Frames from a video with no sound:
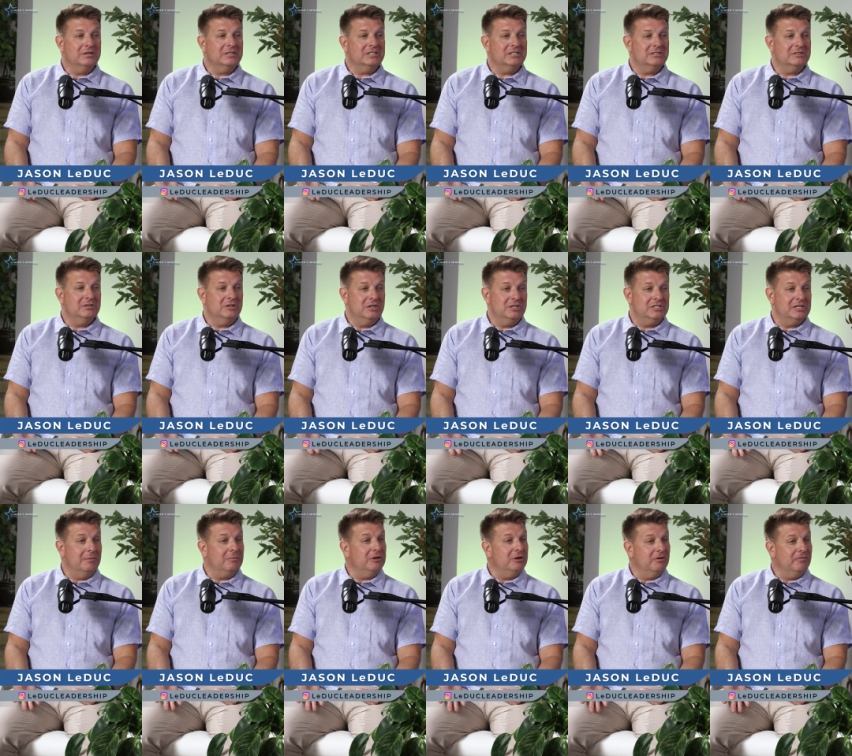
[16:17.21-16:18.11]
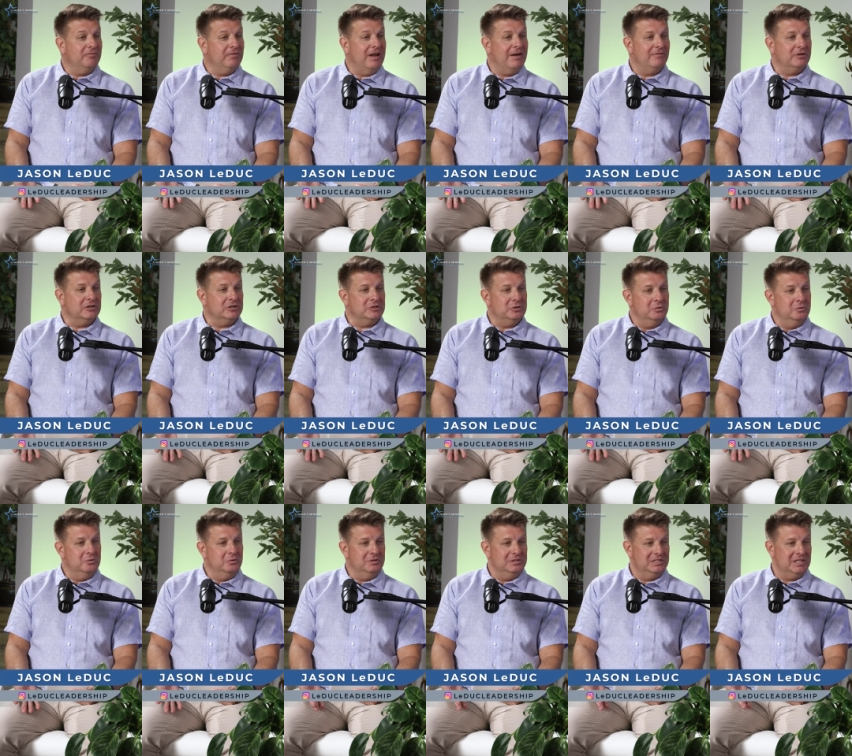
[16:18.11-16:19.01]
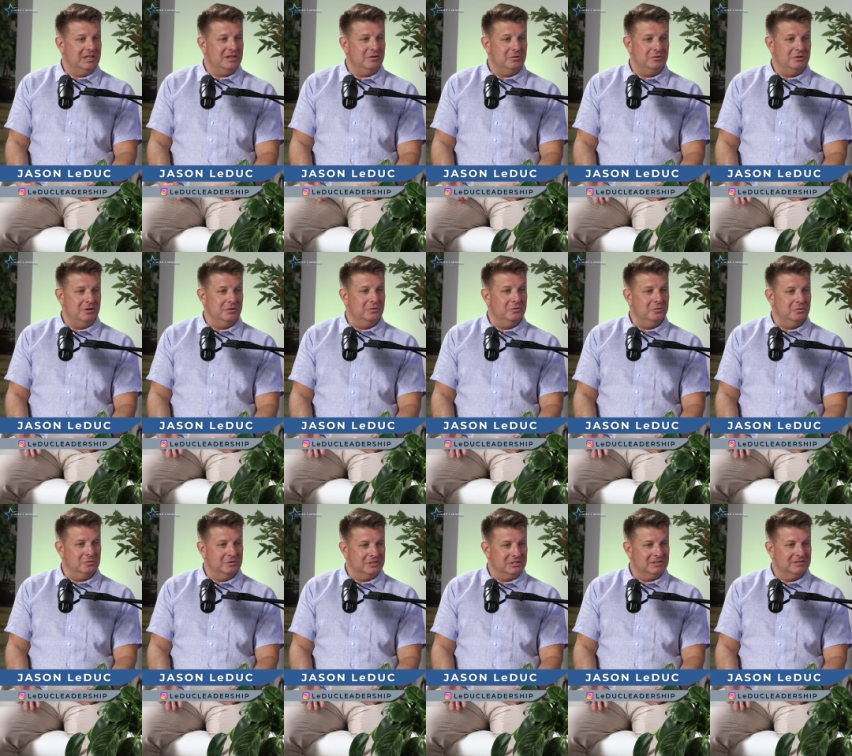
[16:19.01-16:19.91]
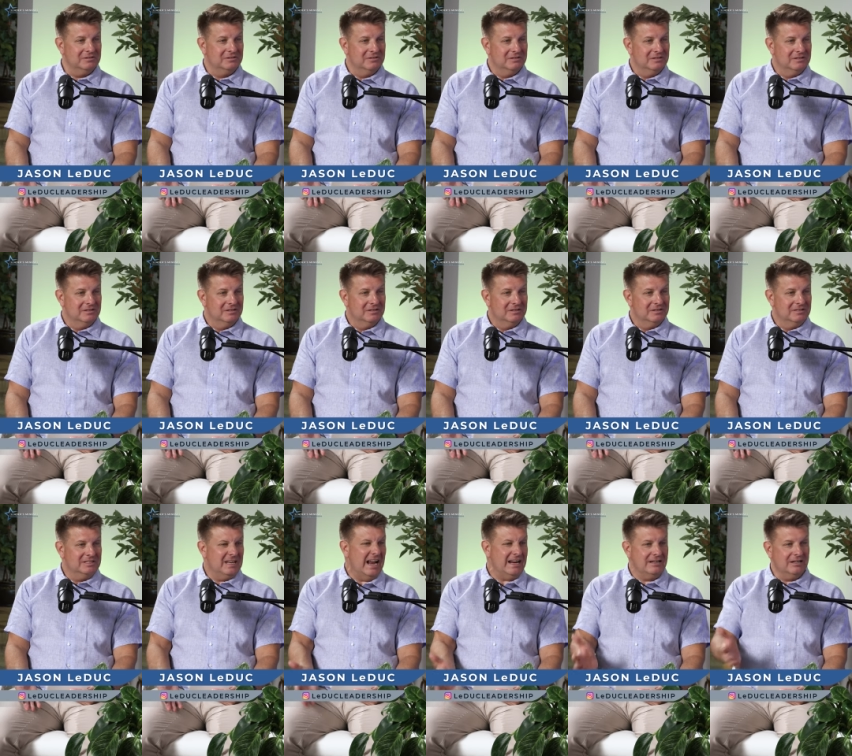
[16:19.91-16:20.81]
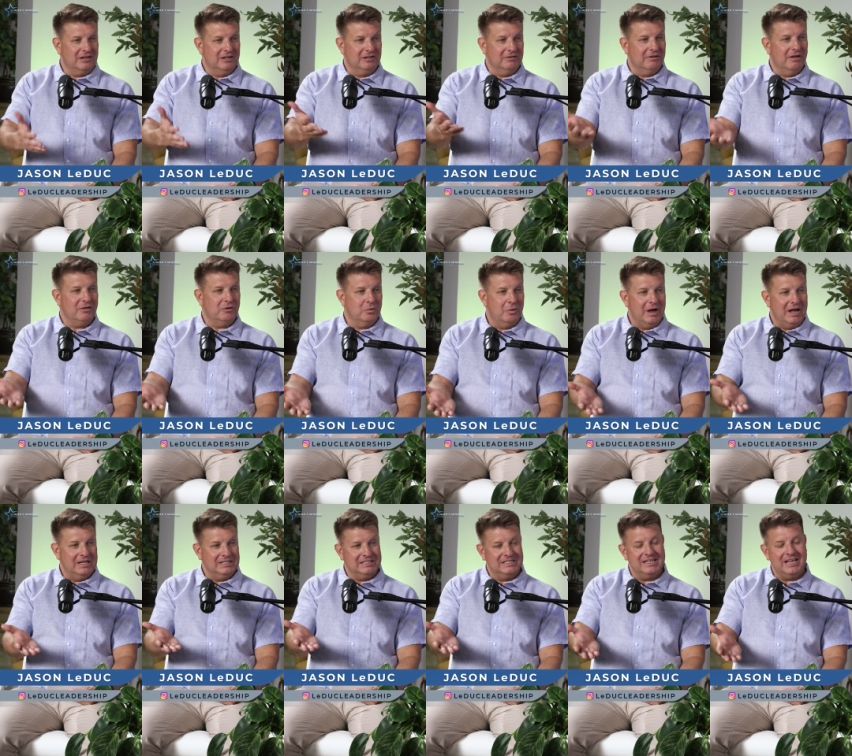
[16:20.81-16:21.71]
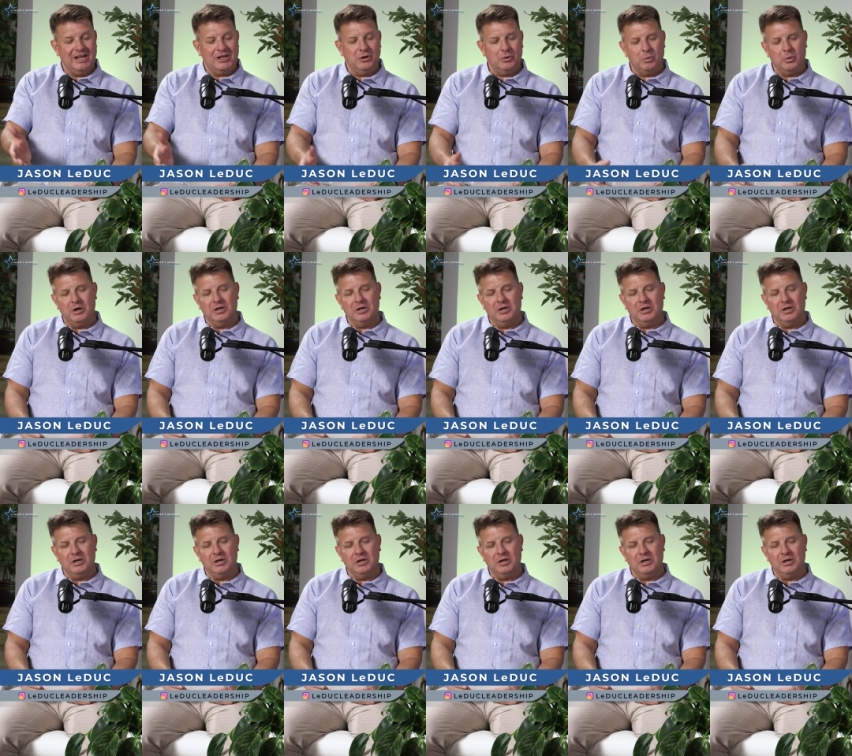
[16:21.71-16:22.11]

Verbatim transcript: are some of your favorite tools that you use, technical or otherwise, to get your yeah.